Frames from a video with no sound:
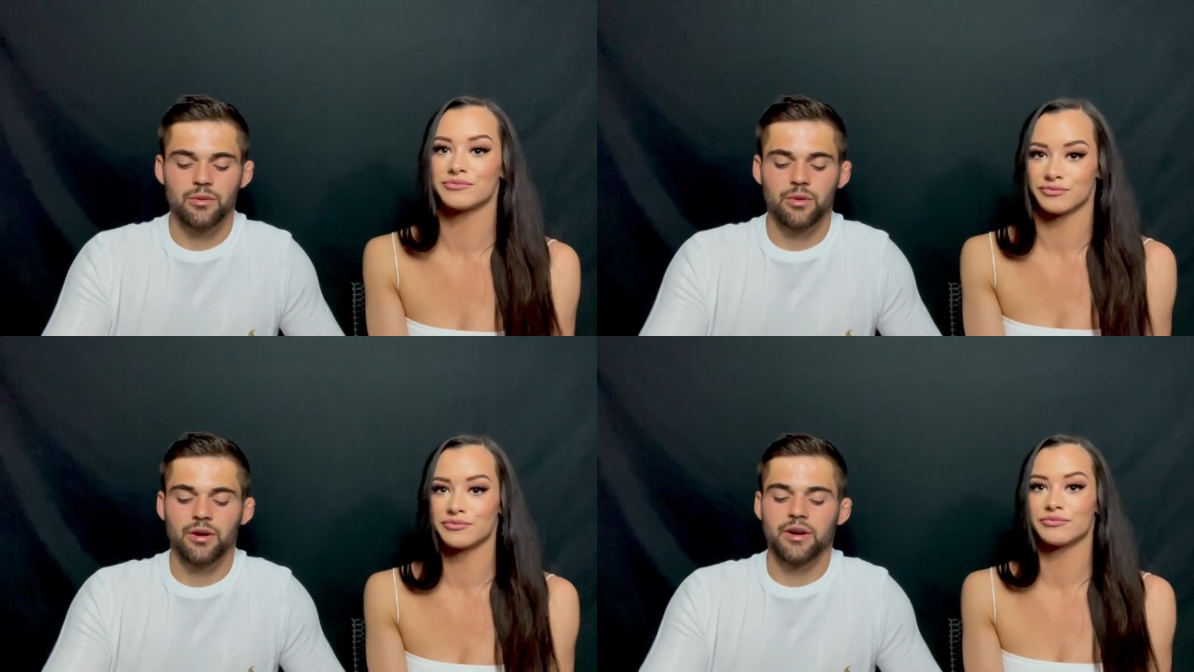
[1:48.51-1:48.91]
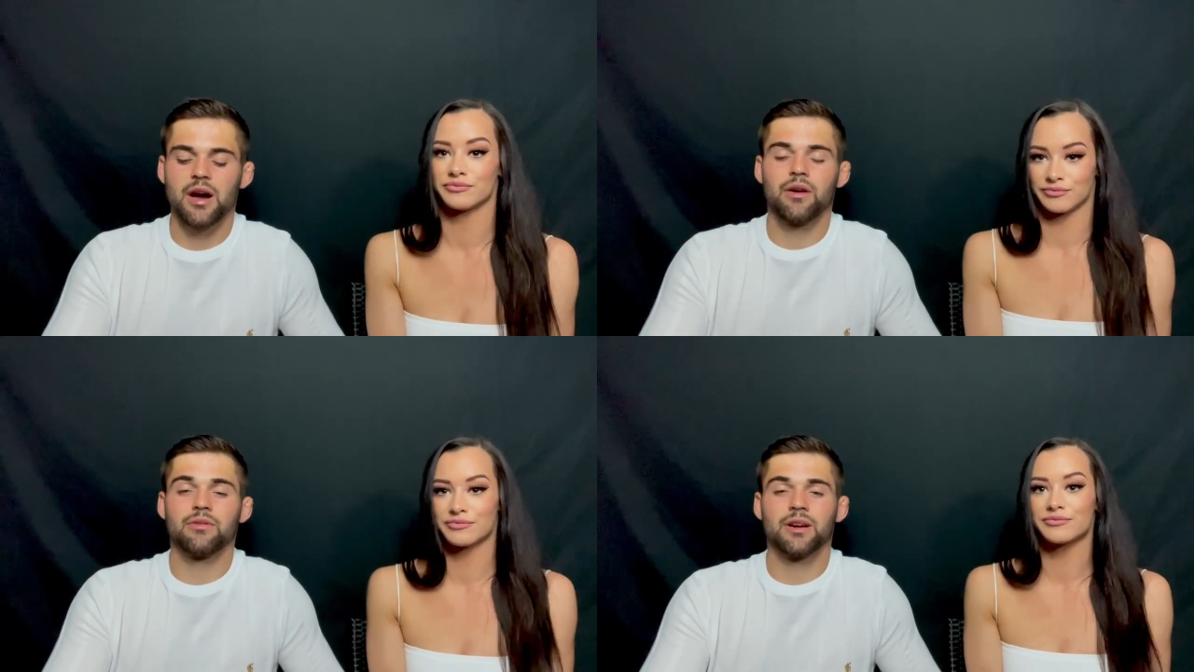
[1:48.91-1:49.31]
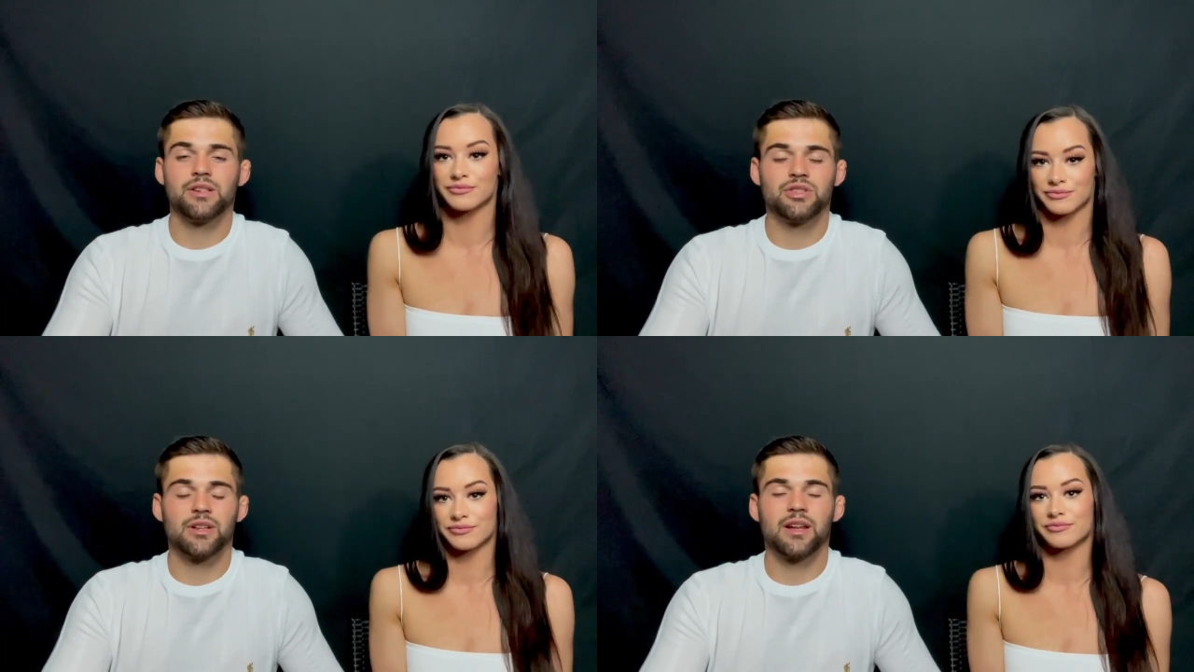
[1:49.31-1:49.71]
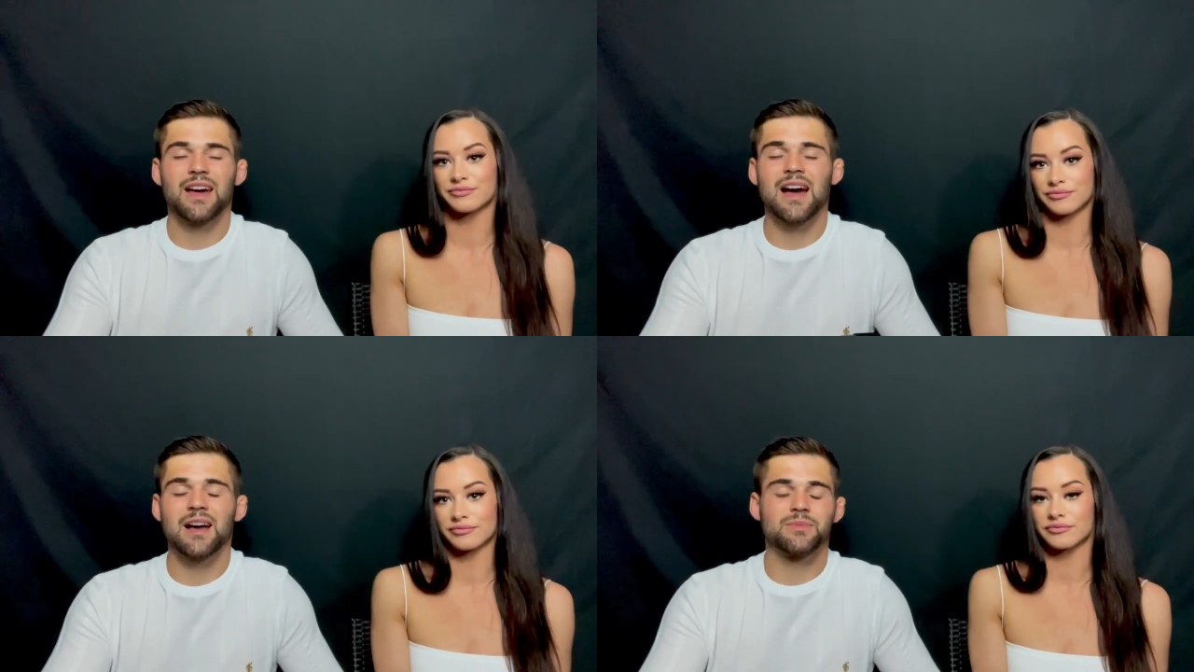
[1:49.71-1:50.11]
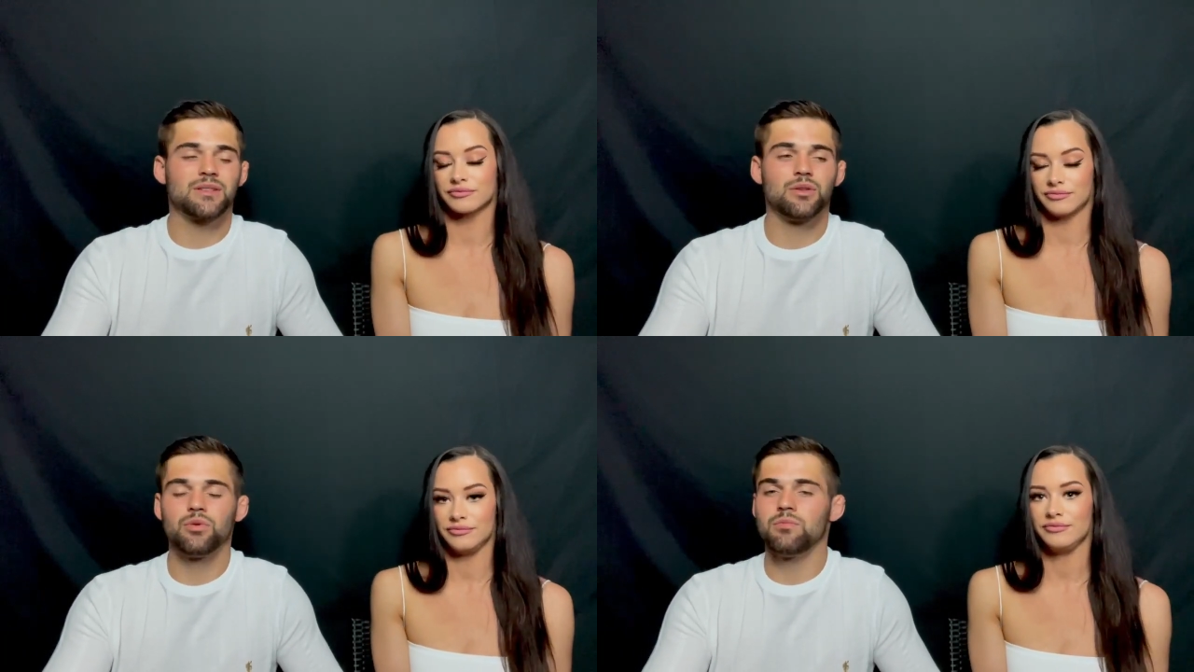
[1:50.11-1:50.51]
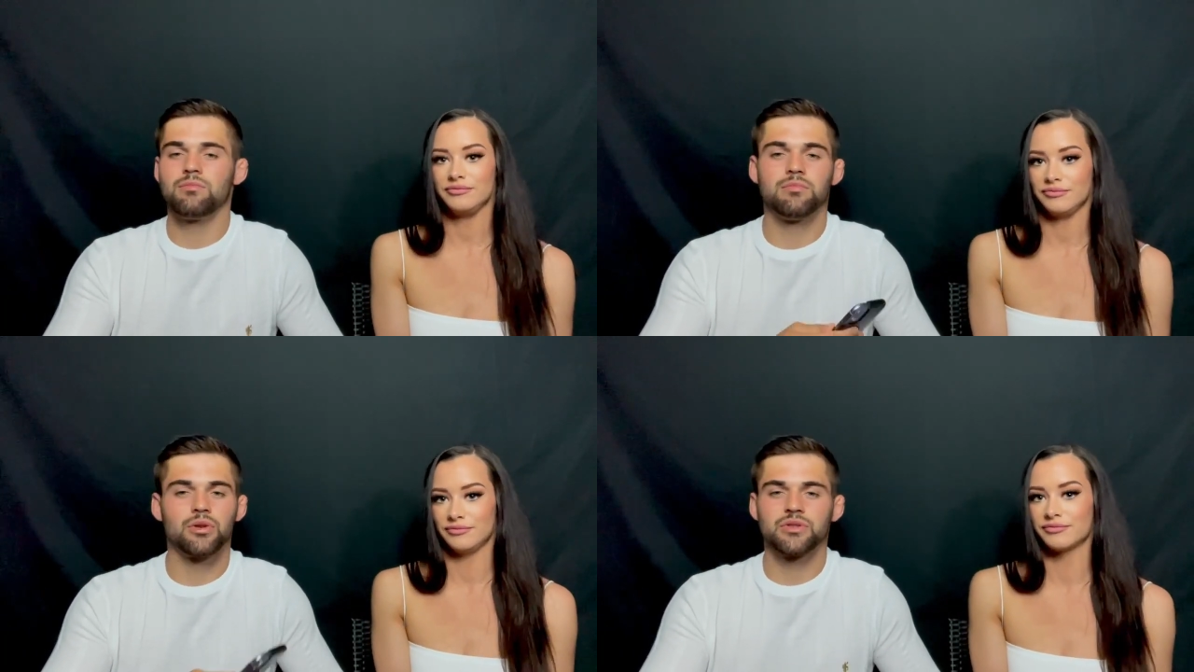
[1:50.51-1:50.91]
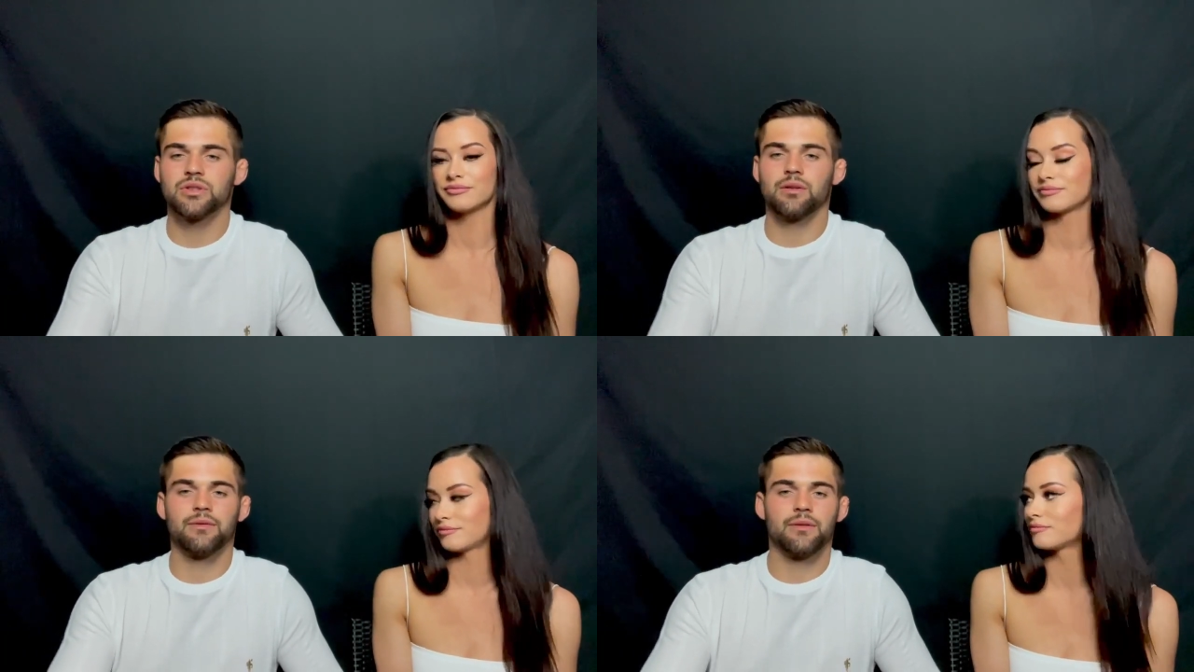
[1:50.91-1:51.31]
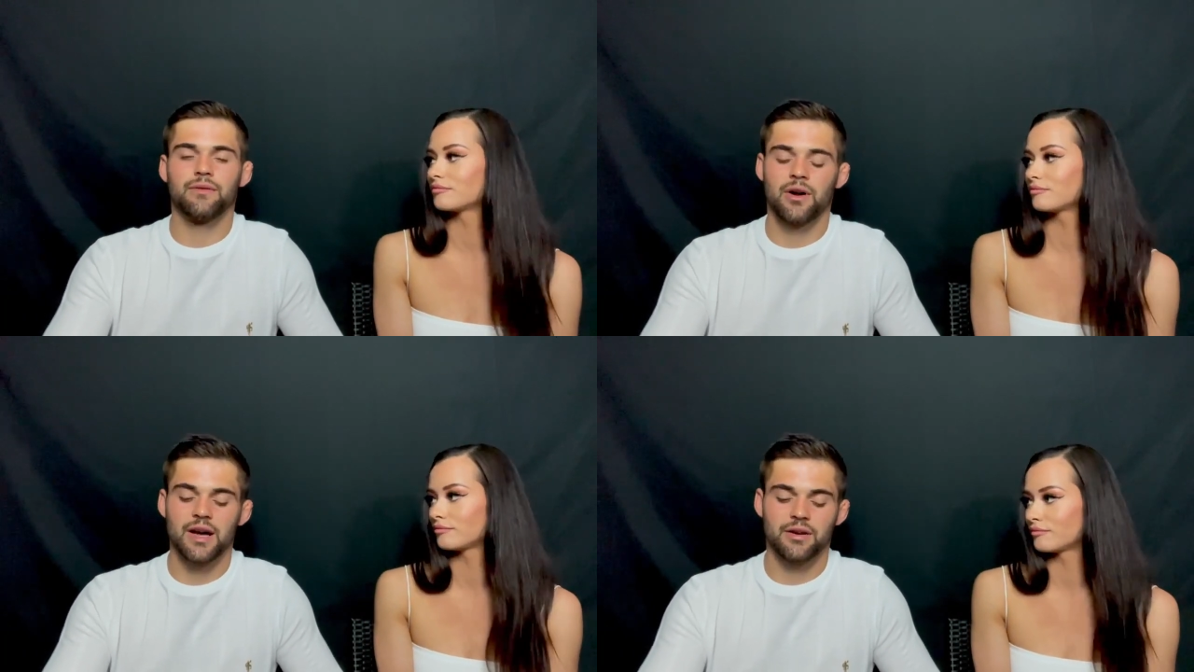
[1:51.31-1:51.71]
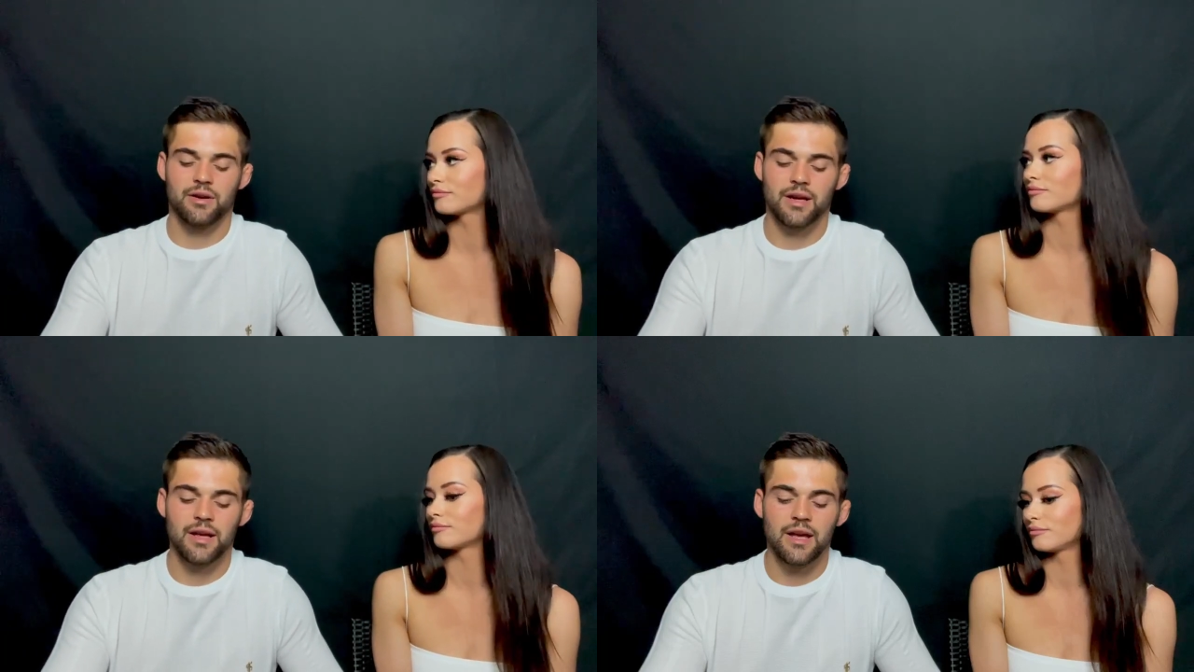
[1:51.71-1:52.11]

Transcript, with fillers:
Speaker 1: we are now arranging an absolute monster of a fight night.